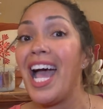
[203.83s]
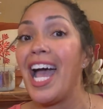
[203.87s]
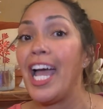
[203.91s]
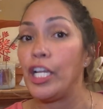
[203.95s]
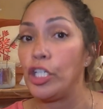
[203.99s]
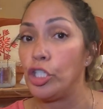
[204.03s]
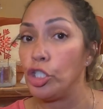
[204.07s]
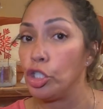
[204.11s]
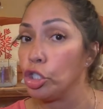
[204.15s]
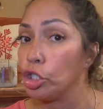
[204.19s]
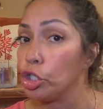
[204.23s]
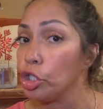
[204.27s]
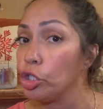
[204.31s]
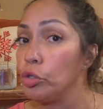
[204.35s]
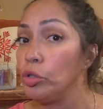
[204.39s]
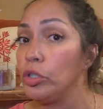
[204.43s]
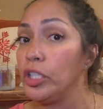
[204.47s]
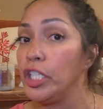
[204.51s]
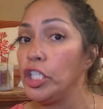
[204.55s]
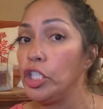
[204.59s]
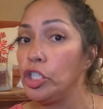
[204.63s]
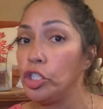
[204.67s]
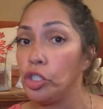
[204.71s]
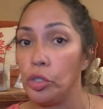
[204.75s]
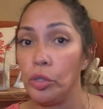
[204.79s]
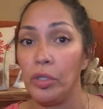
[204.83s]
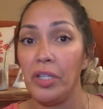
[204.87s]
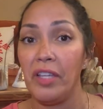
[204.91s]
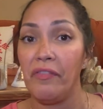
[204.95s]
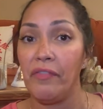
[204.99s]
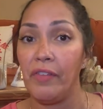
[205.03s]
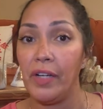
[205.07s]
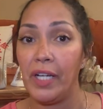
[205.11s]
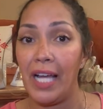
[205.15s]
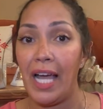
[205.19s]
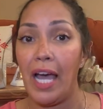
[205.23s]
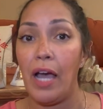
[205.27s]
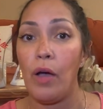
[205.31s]
I truly, truly
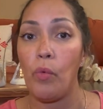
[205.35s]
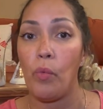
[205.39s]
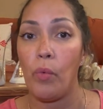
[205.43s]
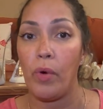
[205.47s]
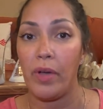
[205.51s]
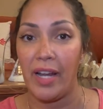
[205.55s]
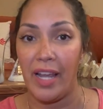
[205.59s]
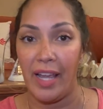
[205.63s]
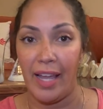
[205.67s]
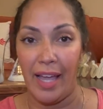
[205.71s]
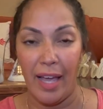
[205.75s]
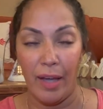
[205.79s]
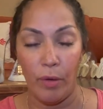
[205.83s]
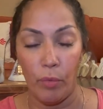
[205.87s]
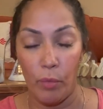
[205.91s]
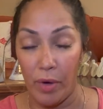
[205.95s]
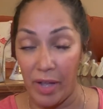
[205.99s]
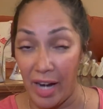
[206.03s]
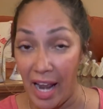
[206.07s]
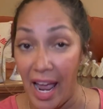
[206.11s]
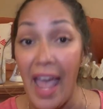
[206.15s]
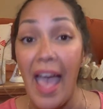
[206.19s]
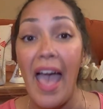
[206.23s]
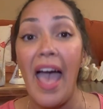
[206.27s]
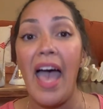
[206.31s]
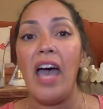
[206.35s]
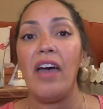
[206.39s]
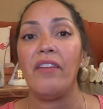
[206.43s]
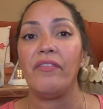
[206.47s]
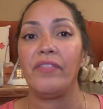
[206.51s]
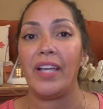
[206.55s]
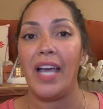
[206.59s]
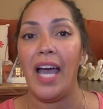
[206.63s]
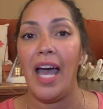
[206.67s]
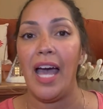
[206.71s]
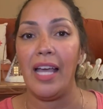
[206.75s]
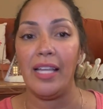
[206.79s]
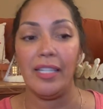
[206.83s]
forgot what I have,
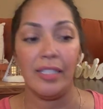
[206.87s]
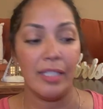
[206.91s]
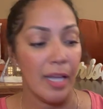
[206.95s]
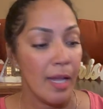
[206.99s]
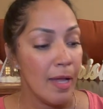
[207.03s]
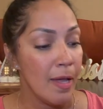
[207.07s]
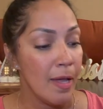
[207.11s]
guys.